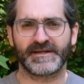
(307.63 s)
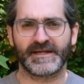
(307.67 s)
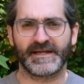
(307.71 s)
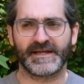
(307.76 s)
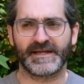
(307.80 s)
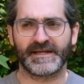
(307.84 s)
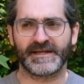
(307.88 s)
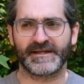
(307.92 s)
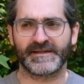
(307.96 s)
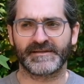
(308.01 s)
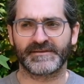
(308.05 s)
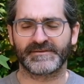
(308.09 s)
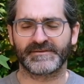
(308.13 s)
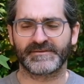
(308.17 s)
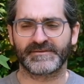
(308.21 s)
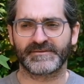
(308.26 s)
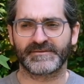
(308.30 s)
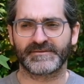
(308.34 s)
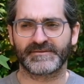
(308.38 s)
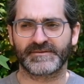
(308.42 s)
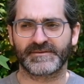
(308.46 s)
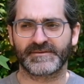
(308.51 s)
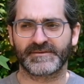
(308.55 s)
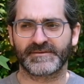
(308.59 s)
and
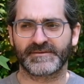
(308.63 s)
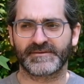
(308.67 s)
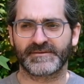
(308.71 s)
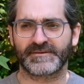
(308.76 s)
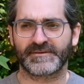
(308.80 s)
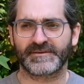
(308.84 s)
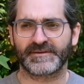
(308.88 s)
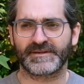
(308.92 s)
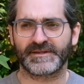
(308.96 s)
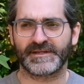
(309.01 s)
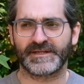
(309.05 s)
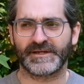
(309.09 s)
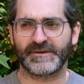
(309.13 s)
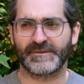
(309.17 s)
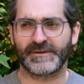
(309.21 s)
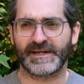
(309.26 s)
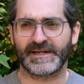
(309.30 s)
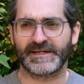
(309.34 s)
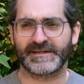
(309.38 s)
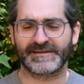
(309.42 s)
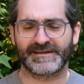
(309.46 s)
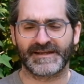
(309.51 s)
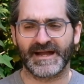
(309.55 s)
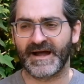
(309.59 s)

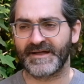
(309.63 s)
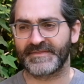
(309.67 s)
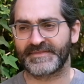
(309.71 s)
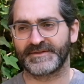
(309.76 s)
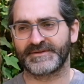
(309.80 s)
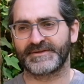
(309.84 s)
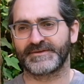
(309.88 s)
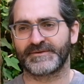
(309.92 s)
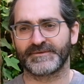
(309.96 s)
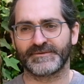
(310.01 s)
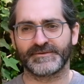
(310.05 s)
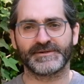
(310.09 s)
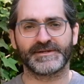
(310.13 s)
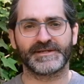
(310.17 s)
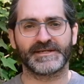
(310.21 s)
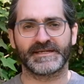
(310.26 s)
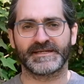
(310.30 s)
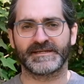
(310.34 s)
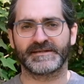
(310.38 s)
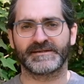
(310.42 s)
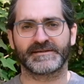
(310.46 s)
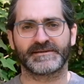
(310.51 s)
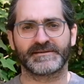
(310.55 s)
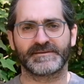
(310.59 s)
I got the
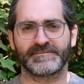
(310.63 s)
degree.